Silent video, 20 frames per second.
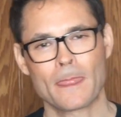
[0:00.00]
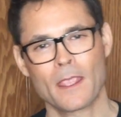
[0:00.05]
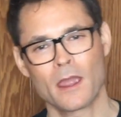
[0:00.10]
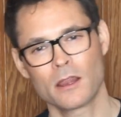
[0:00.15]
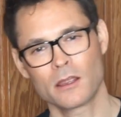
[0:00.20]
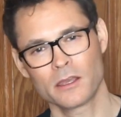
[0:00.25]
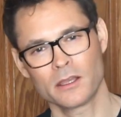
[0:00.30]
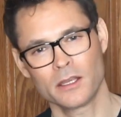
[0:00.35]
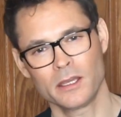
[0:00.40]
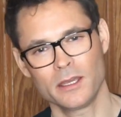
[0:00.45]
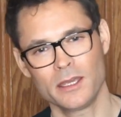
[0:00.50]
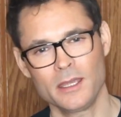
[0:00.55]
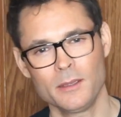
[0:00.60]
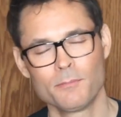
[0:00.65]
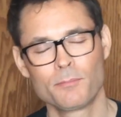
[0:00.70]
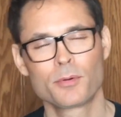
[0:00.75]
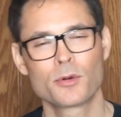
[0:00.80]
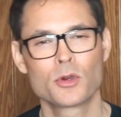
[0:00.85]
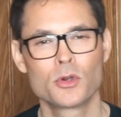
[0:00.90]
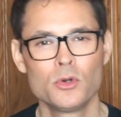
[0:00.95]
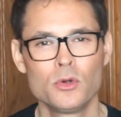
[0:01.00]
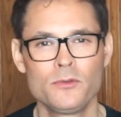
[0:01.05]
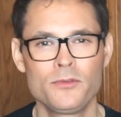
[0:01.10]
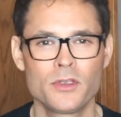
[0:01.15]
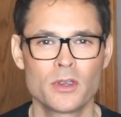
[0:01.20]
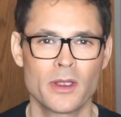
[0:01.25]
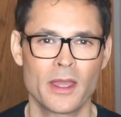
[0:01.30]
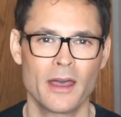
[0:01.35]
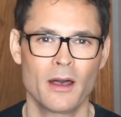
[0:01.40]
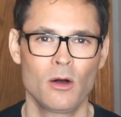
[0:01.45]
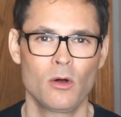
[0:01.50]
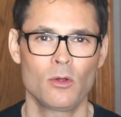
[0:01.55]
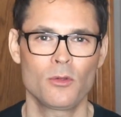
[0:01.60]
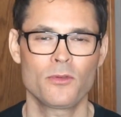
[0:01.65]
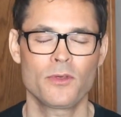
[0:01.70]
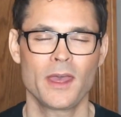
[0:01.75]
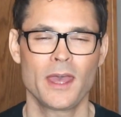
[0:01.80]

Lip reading: are going to improve your health,